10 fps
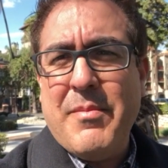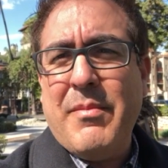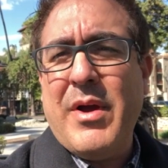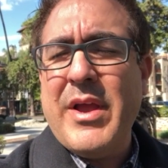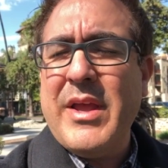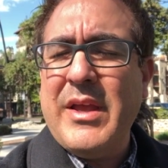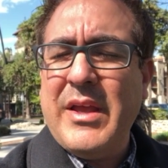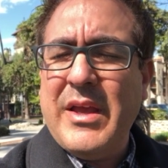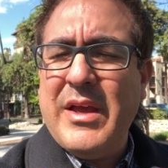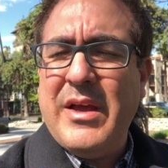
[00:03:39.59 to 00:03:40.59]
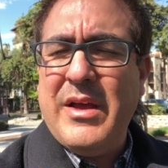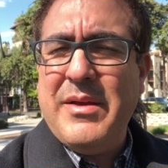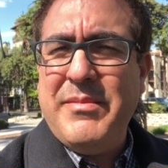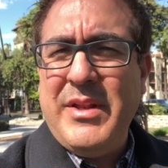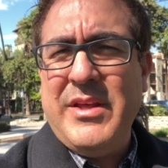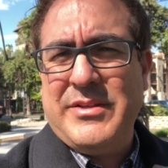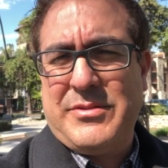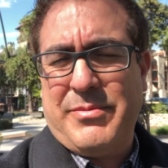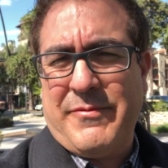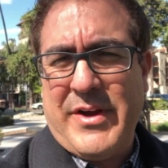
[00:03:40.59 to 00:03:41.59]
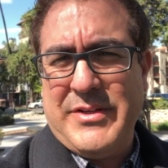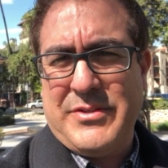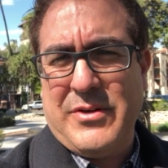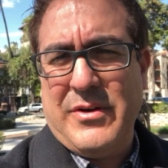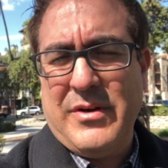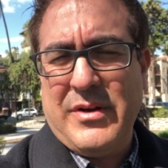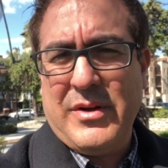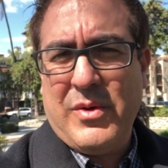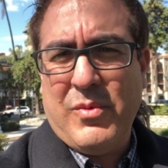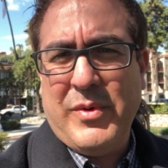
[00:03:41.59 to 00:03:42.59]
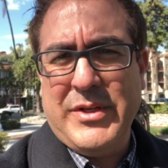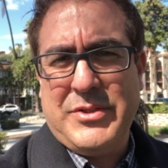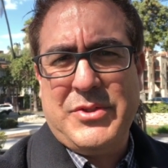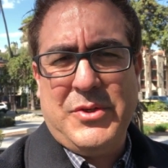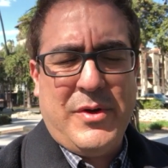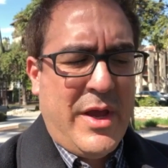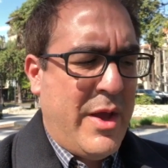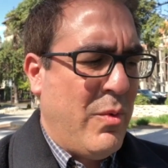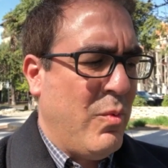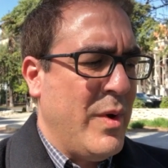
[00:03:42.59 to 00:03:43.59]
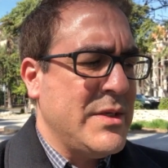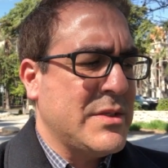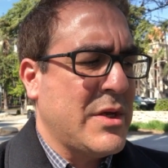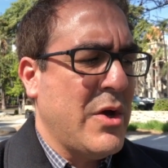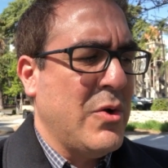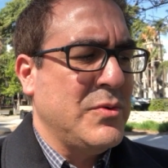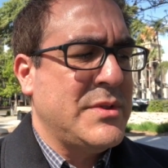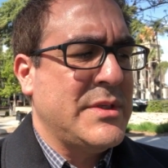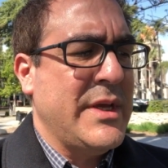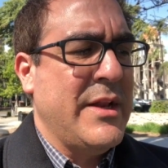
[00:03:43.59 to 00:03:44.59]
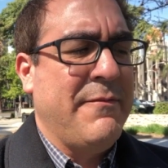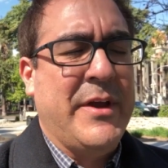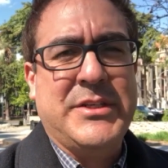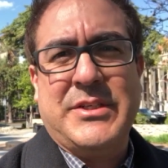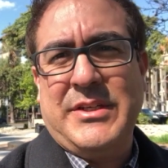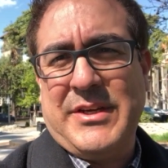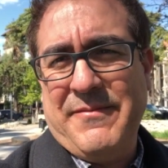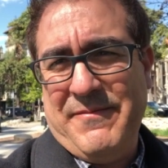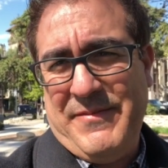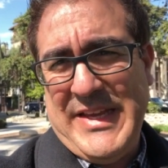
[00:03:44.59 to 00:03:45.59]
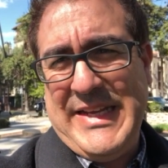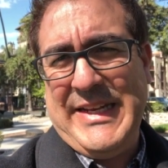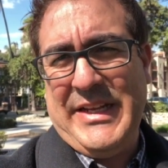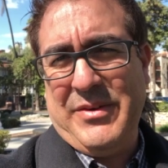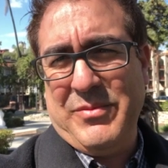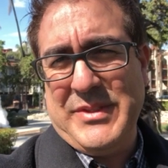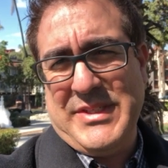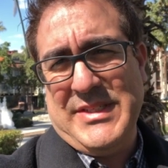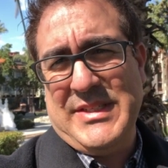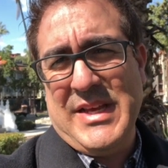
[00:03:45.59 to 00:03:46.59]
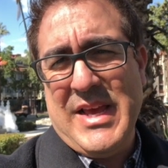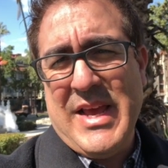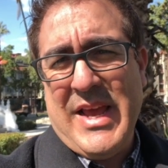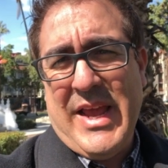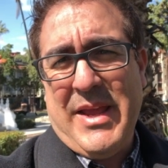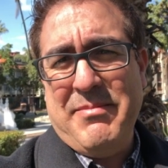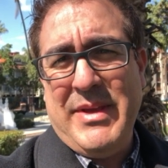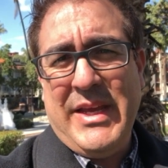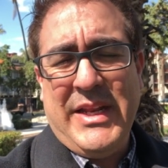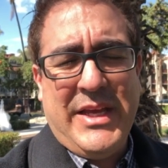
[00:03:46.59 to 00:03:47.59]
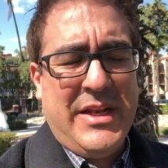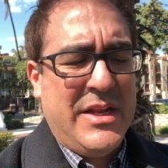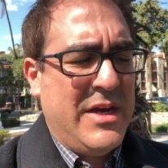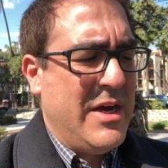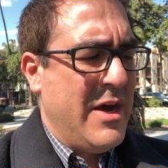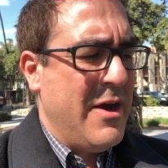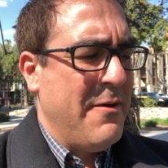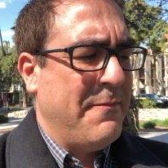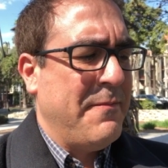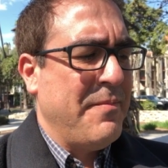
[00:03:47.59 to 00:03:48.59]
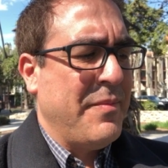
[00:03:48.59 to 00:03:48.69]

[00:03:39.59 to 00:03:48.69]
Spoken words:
My immediate supervisor went to a West Coast Innovation Convening, which is a meeting of